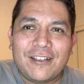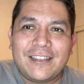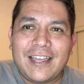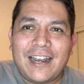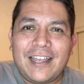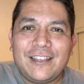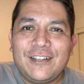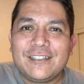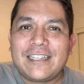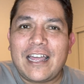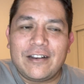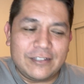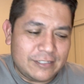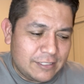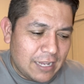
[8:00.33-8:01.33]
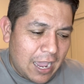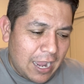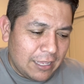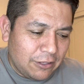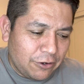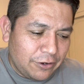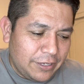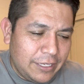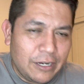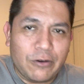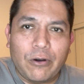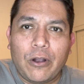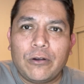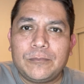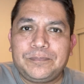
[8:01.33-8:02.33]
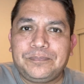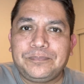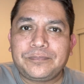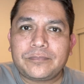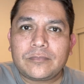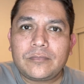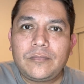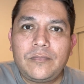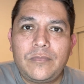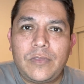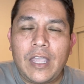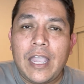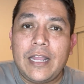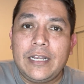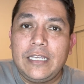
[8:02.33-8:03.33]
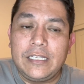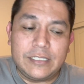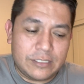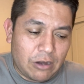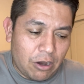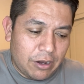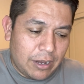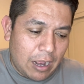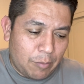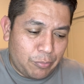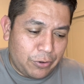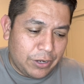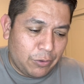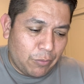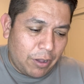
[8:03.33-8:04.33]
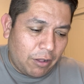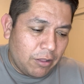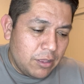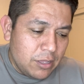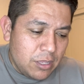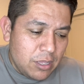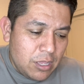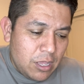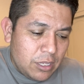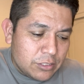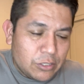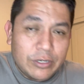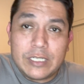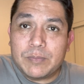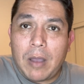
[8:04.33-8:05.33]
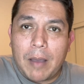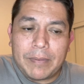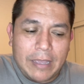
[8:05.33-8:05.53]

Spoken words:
that I looked at is Tyler Herro, and he started out pretty well. So his pop